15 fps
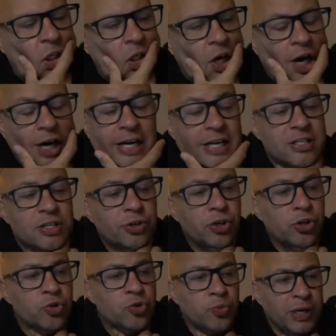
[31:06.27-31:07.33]
I can't tell you
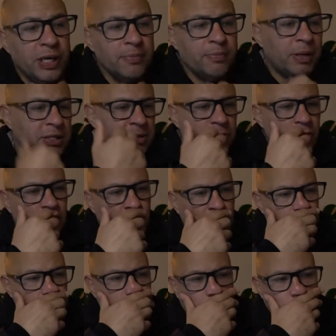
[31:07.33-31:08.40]
who's winning. Plus, I'm
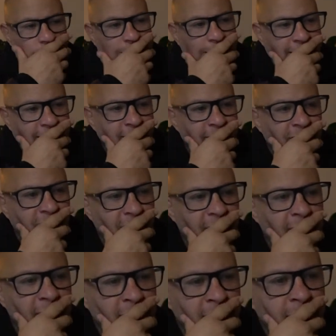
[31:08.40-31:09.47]
commentating the fight.
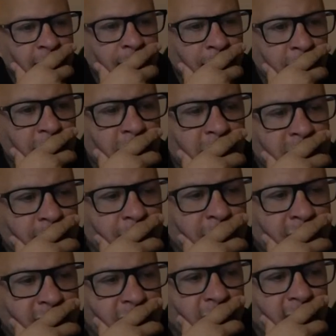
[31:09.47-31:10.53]
Both guys are
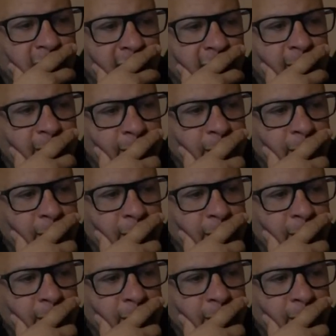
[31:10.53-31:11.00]
pretty tidy.